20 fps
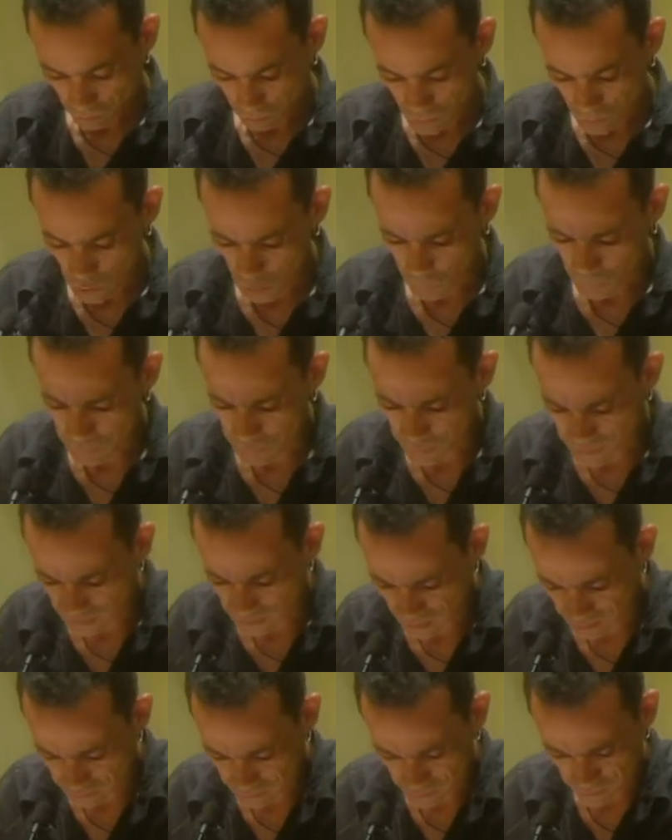It's when
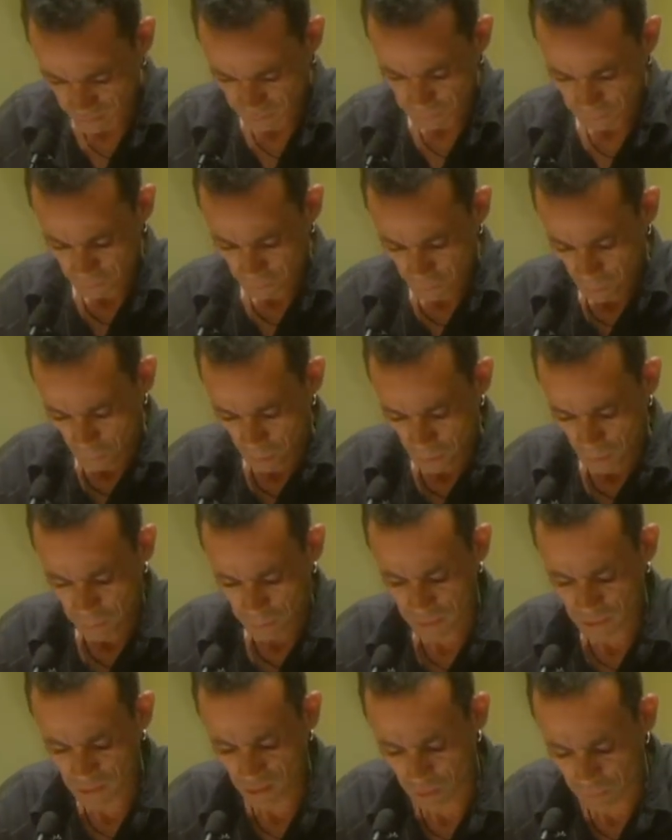recovery
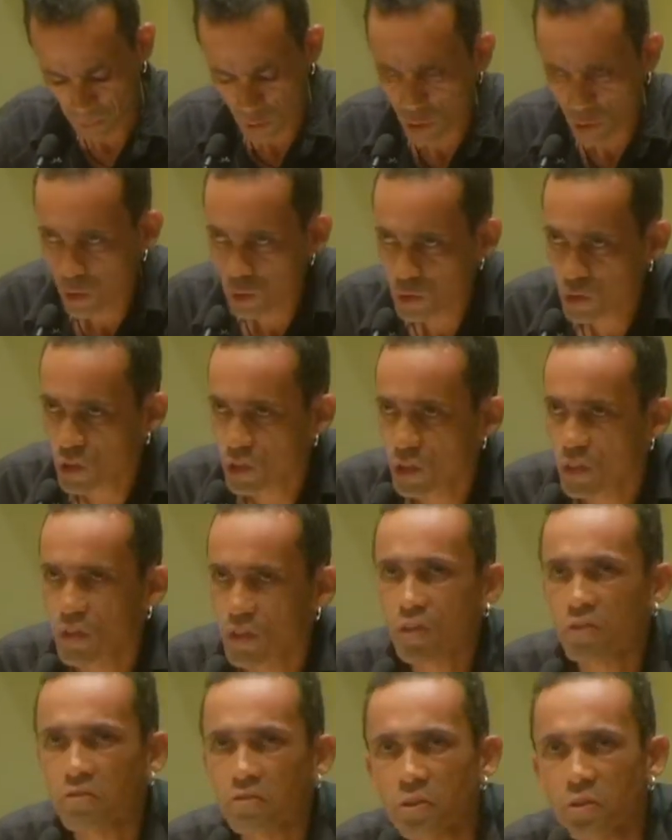becomes your own
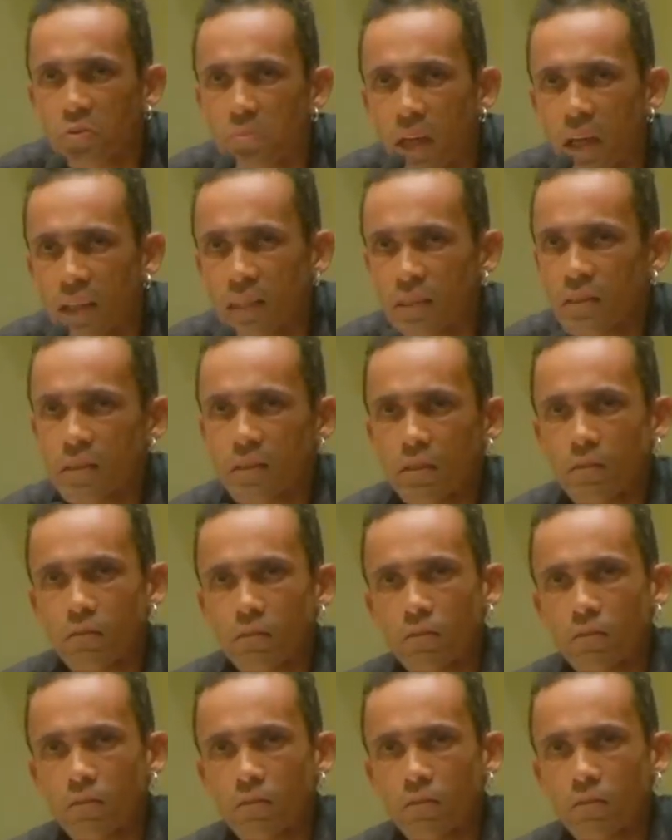search for humanity.